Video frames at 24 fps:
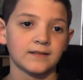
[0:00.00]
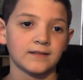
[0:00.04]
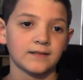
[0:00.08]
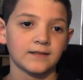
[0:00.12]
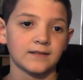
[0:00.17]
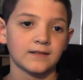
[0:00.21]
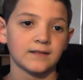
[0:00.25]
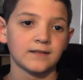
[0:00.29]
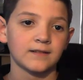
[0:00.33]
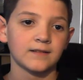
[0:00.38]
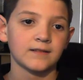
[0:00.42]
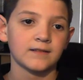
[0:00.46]

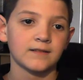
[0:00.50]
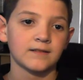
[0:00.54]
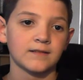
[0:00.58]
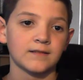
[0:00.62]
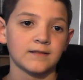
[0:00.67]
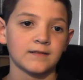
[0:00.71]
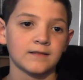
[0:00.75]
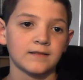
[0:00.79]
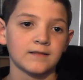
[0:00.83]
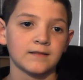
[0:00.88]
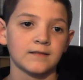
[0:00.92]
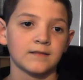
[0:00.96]

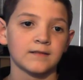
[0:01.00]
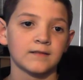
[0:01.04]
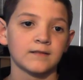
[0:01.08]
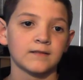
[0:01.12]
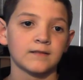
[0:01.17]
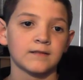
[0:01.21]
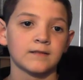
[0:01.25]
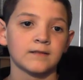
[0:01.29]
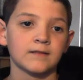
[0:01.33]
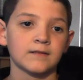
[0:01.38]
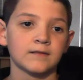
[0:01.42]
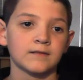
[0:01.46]

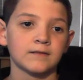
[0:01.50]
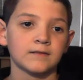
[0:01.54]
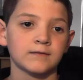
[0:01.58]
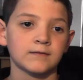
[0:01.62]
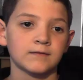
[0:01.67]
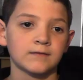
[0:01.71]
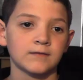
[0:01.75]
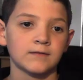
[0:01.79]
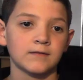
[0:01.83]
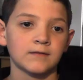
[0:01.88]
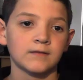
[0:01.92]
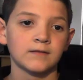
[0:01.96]

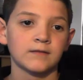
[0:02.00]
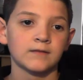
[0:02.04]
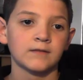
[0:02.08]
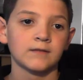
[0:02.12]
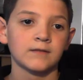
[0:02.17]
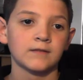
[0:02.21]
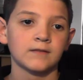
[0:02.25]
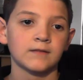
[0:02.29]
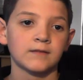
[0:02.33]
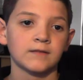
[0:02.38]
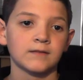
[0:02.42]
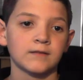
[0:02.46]

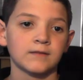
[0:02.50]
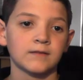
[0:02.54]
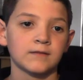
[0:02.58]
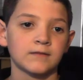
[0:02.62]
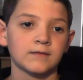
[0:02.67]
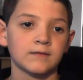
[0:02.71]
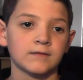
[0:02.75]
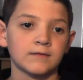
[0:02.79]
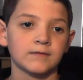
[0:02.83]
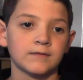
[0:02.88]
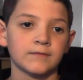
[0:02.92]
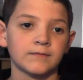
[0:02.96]

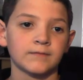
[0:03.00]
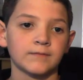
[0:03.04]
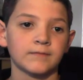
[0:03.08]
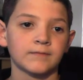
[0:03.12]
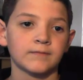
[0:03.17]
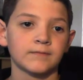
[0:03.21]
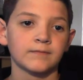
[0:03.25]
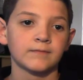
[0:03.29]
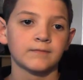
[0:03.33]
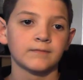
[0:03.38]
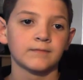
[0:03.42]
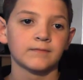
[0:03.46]

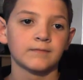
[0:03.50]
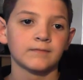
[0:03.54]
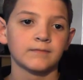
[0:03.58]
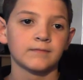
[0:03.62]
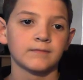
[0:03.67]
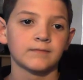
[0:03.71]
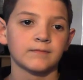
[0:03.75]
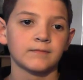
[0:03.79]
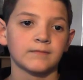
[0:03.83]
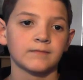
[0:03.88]
(not speaking)